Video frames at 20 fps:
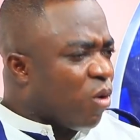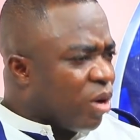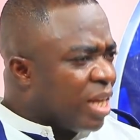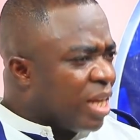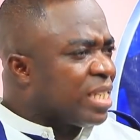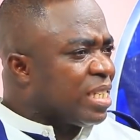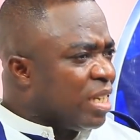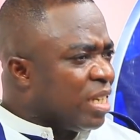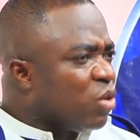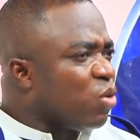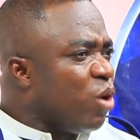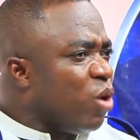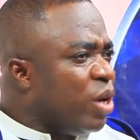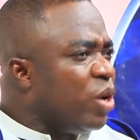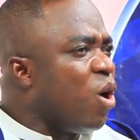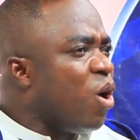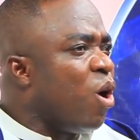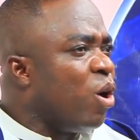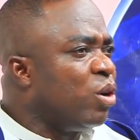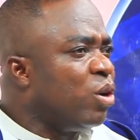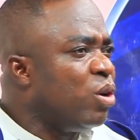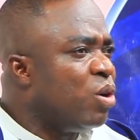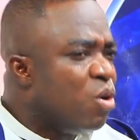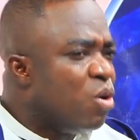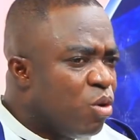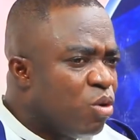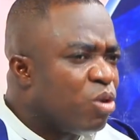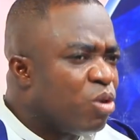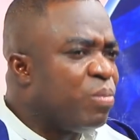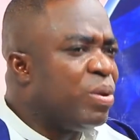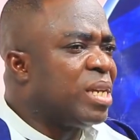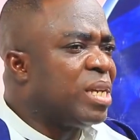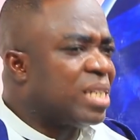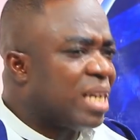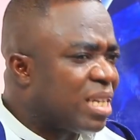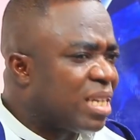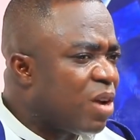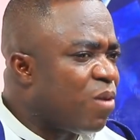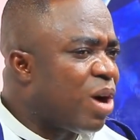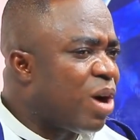connection going on will be
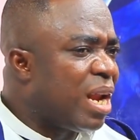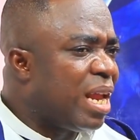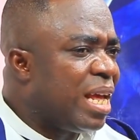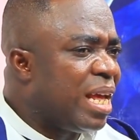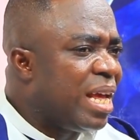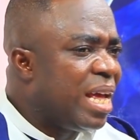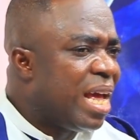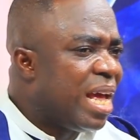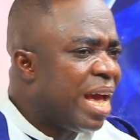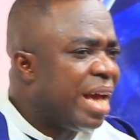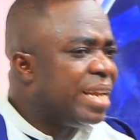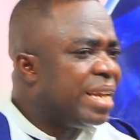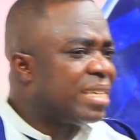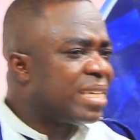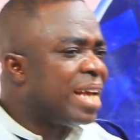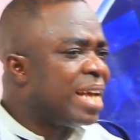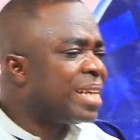Shatta Wale and his